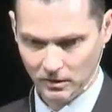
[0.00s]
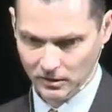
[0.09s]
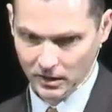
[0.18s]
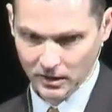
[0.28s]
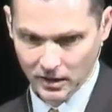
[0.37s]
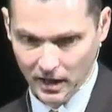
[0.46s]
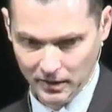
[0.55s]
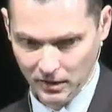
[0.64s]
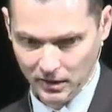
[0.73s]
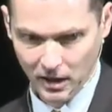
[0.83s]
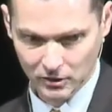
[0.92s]
a young guy, a
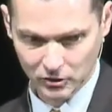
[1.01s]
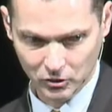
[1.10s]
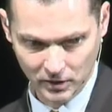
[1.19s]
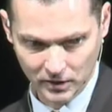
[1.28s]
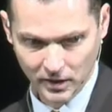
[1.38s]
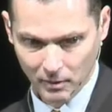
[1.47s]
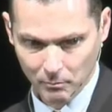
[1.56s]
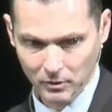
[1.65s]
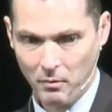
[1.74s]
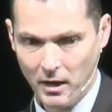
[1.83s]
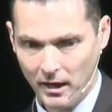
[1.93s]
young college student, he got up in
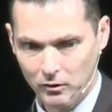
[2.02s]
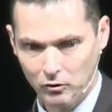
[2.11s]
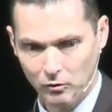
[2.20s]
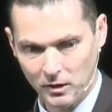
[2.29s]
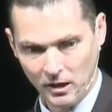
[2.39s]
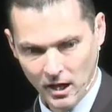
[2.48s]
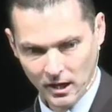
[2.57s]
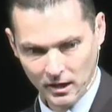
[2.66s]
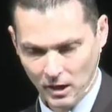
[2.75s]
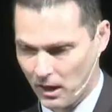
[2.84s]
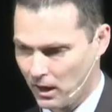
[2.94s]
the back of the room
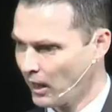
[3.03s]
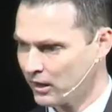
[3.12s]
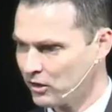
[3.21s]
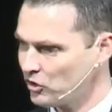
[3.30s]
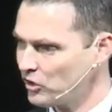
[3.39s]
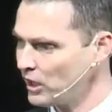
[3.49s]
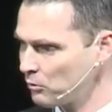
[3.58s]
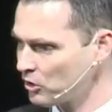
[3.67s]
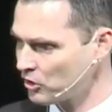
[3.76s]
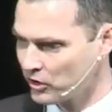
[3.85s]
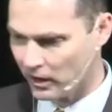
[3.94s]
and I could just see he was
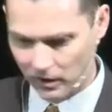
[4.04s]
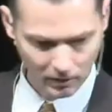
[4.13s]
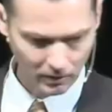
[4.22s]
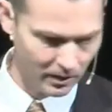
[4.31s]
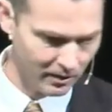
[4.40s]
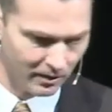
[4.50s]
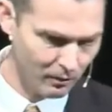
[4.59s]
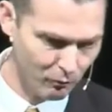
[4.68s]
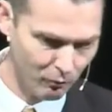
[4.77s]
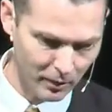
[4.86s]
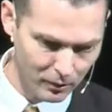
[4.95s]
just shaking
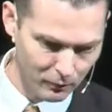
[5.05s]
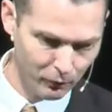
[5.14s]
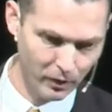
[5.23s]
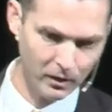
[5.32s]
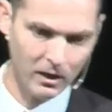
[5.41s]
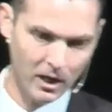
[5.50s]
from head to foot.